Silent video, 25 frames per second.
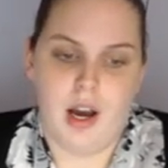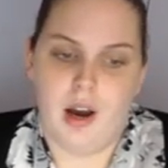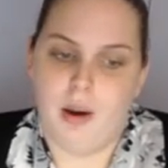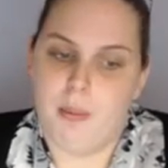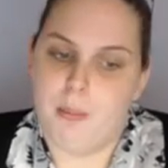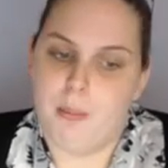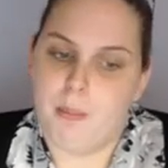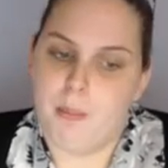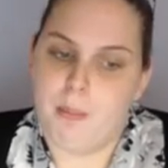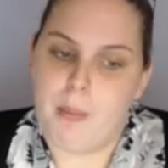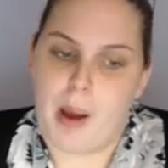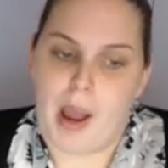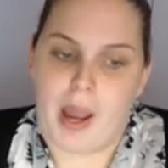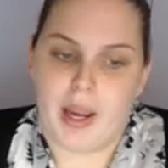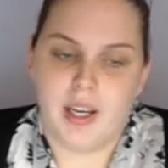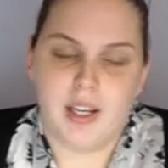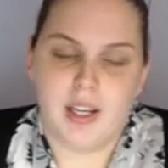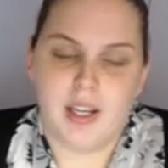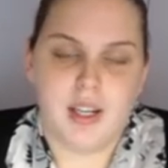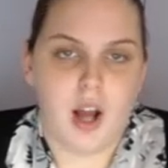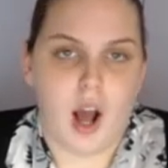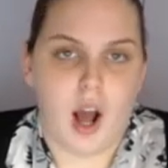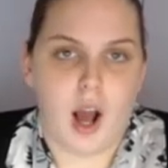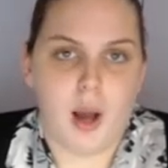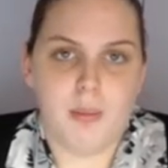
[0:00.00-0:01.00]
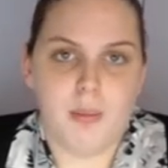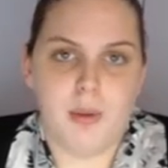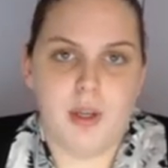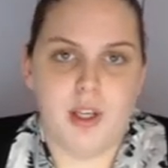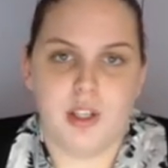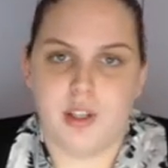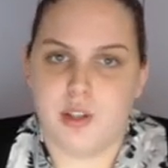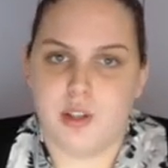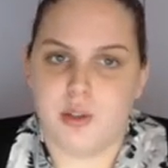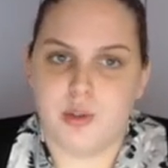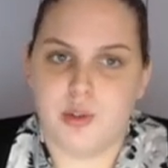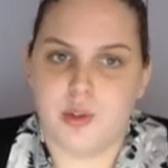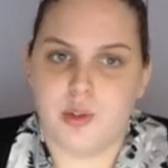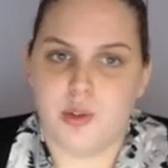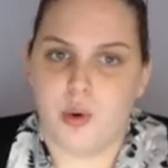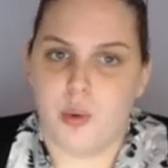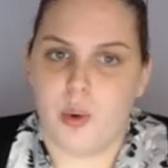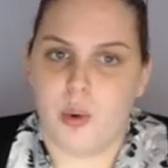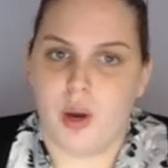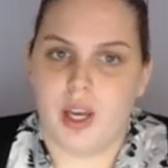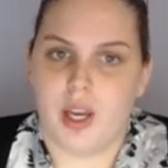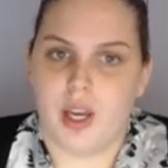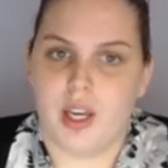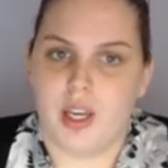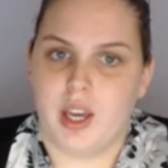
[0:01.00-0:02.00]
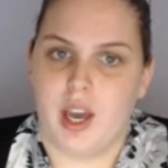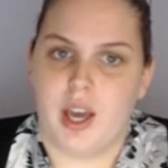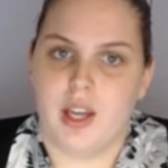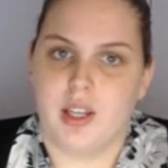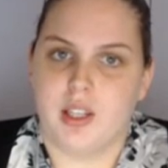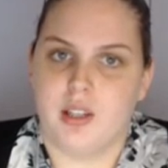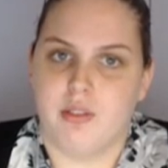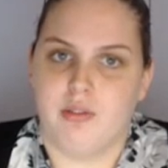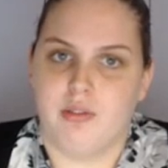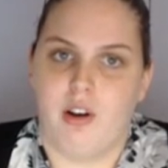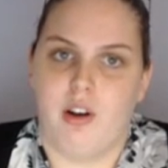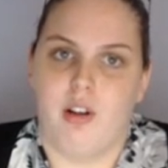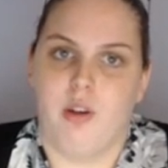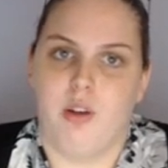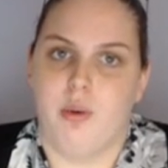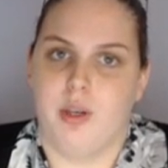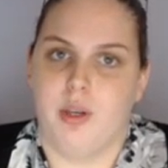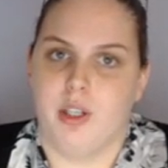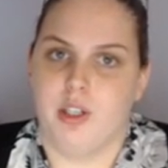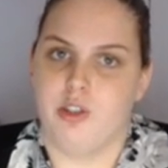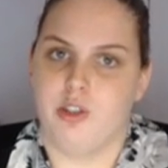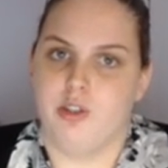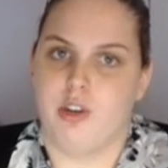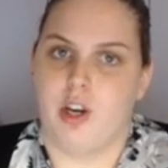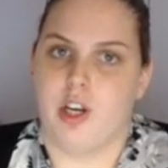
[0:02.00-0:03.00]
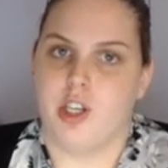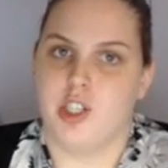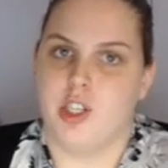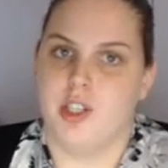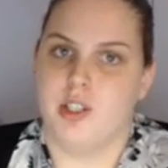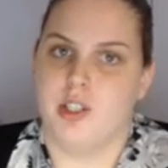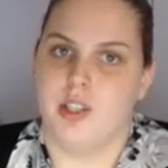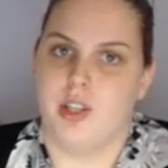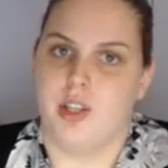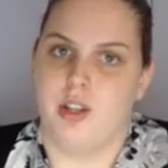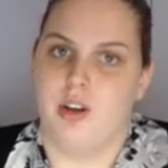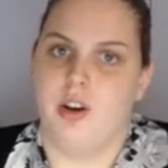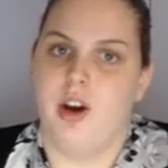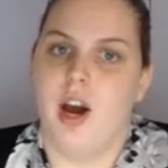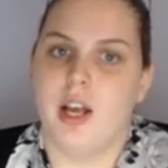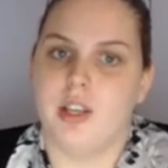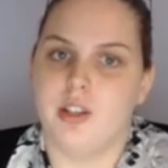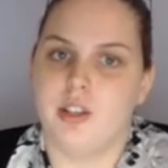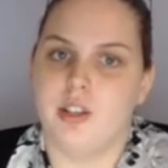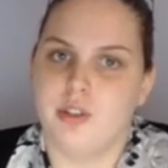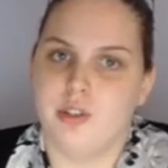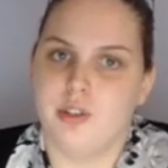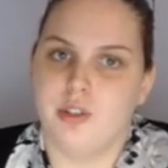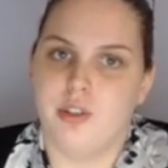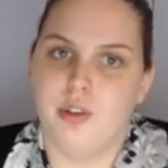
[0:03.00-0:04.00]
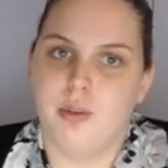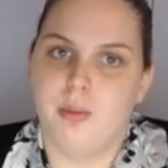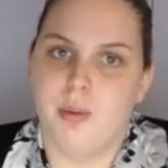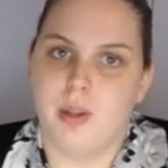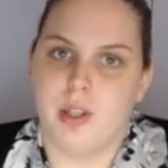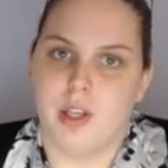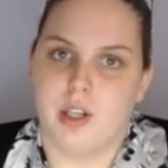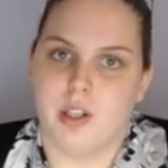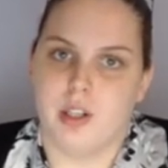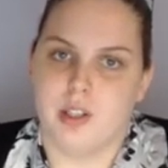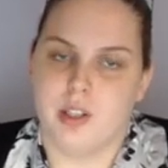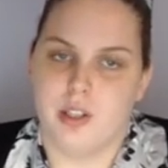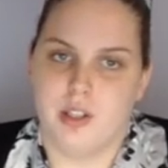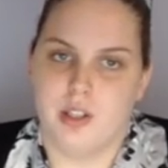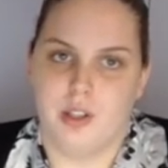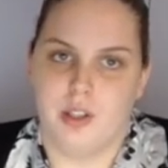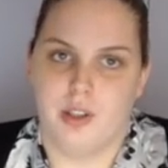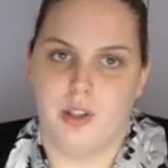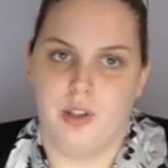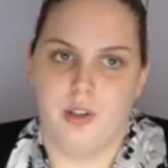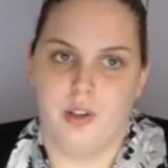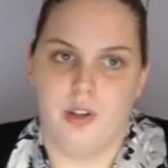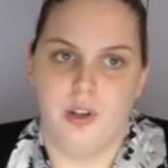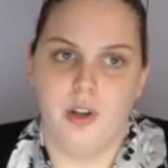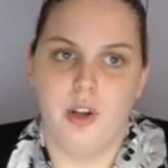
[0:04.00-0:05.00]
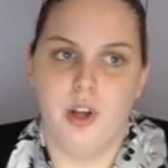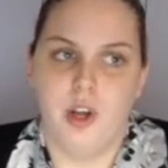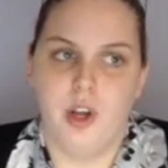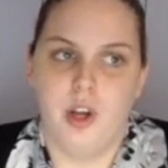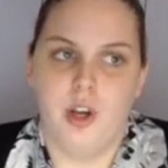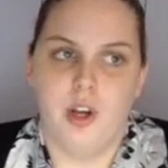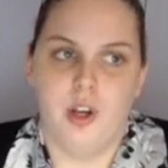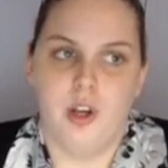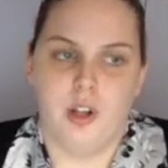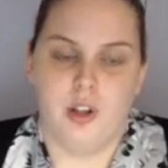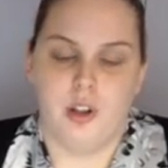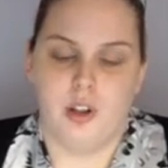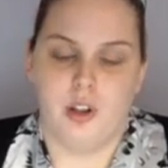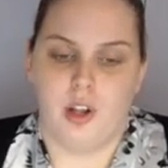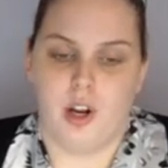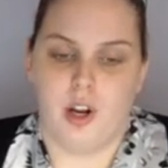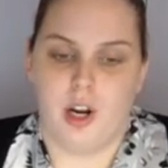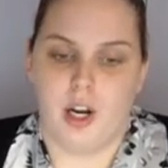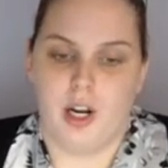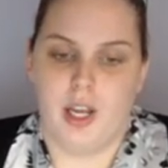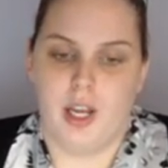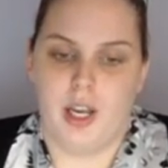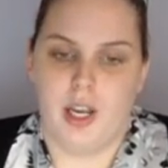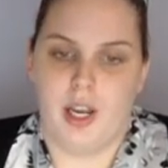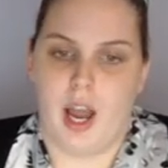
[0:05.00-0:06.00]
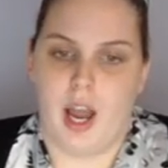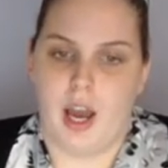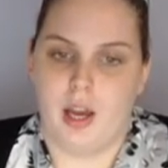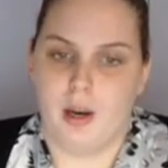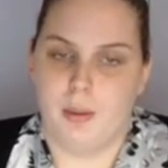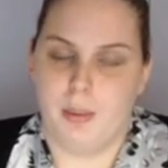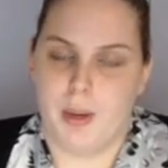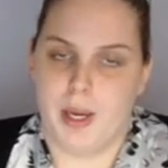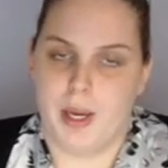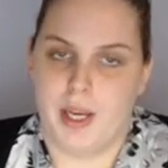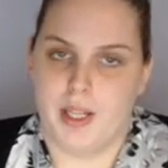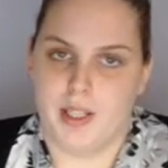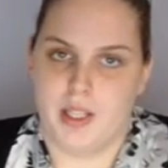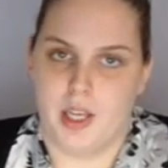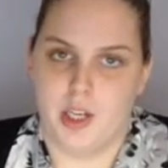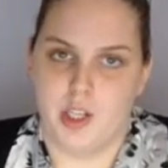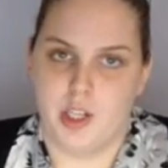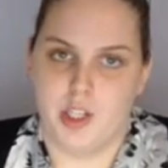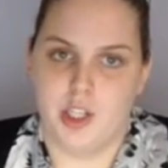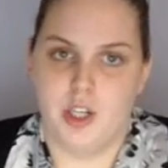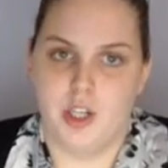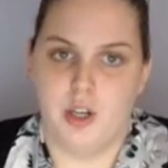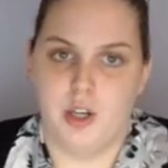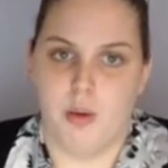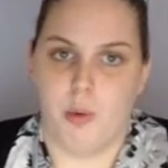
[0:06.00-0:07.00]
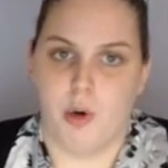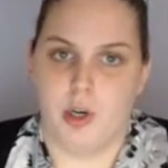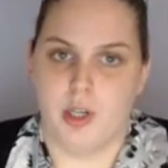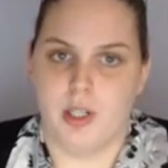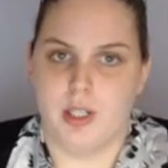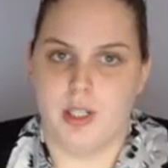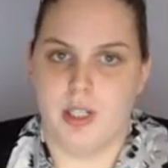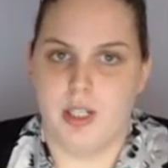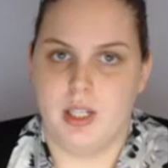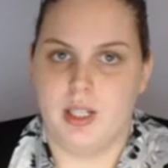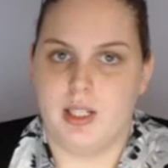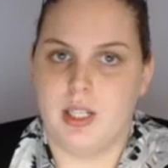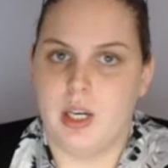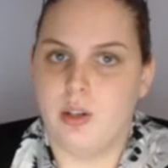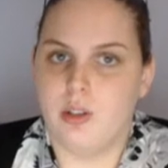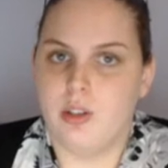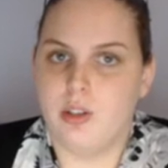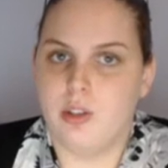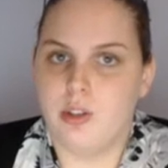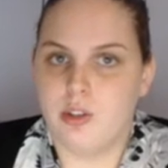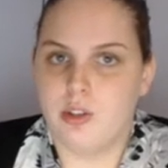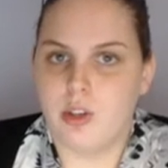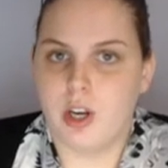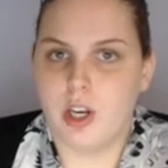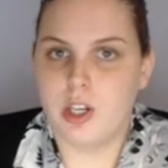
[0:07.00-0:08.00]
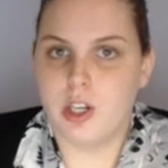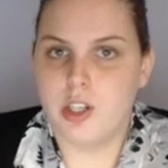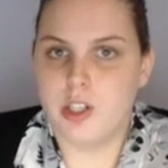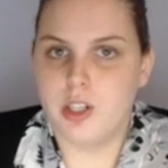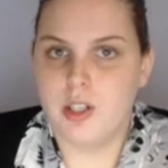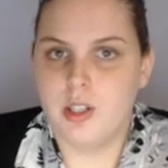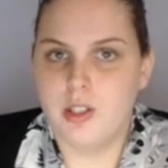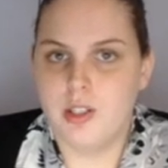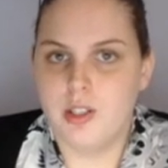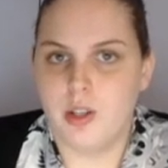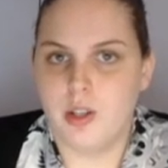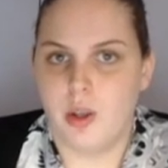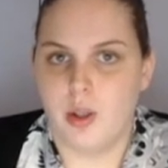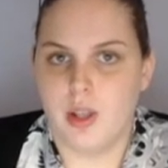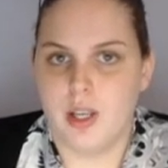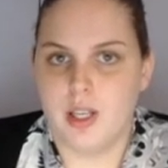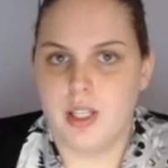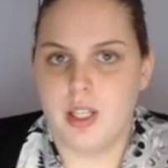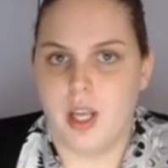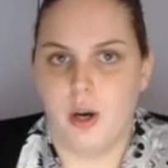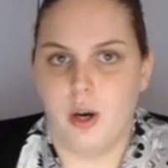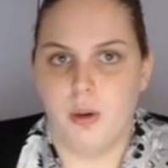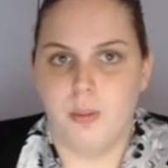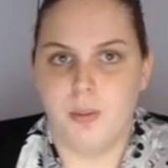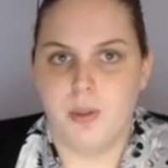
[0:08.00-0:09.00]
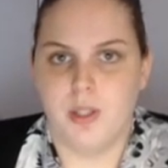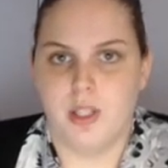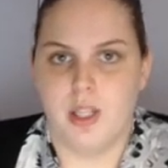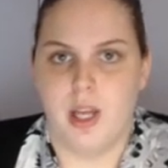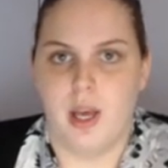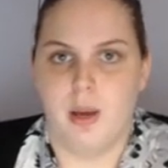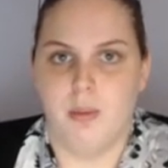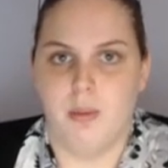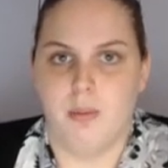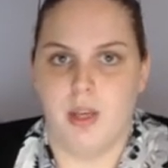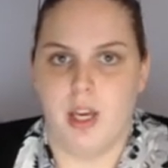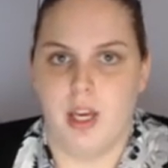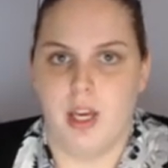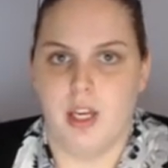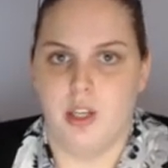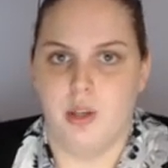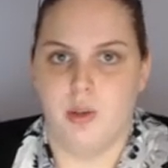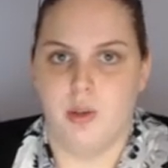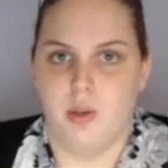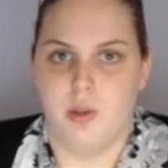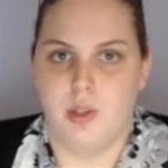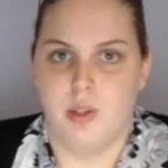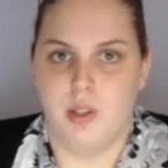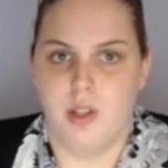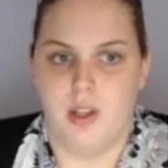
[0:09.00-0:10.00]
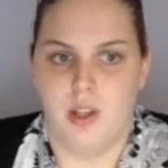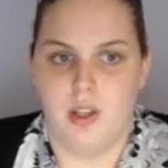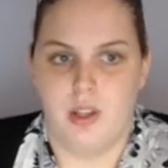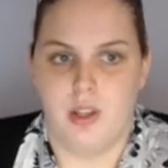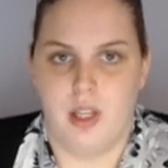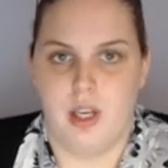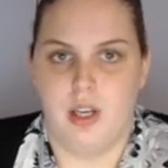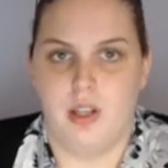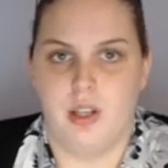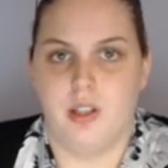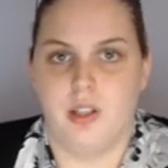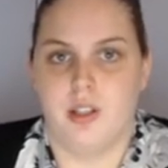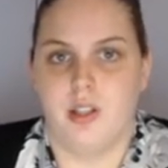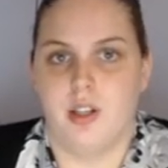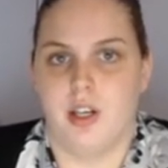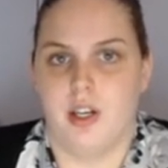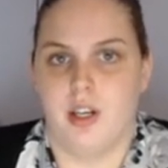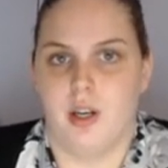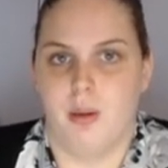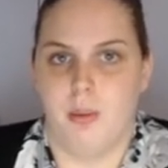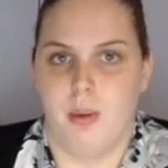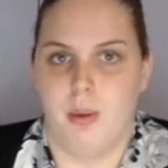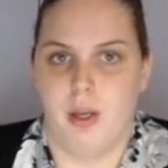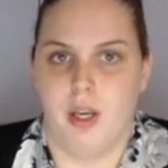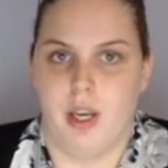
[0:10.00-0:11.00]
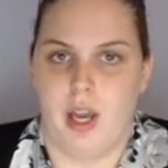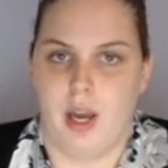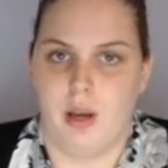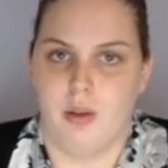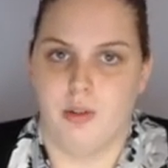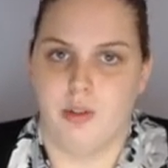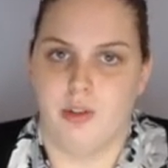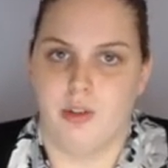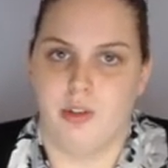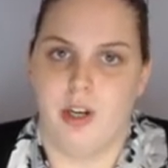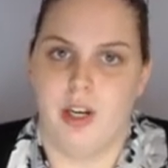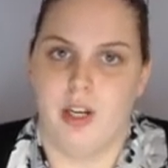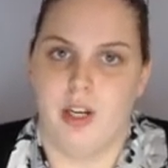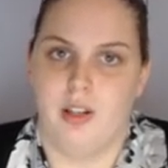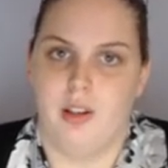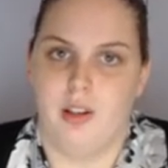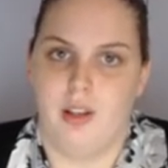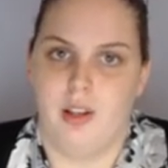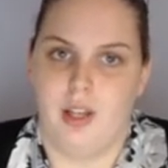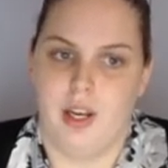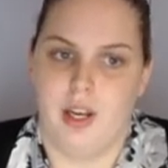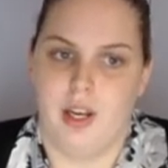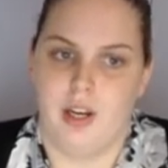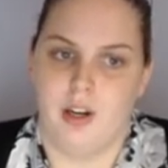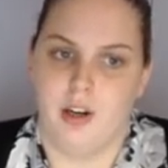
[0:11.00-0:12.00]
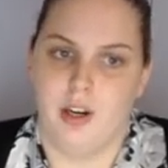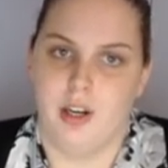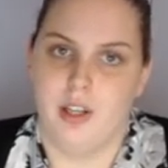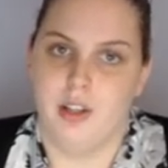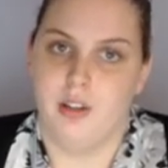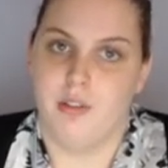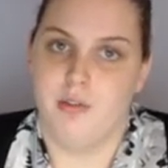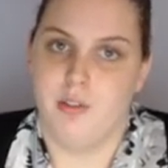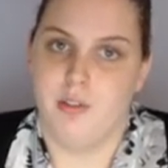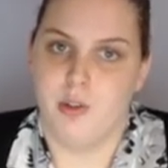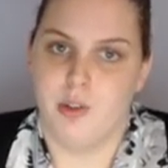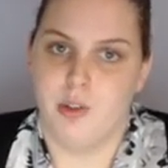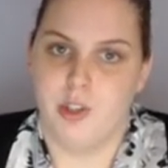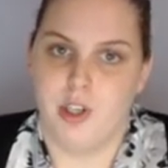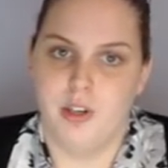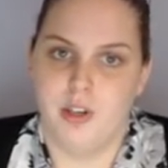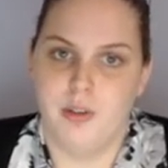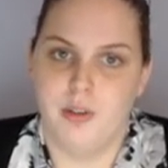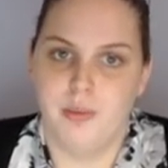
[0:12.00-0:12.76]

might not be used quite yet to following instructions in the classroom. They're still learning how to pay attention to more detailed instructions, so this helps them get used to the things they're going to be encountering later in the future.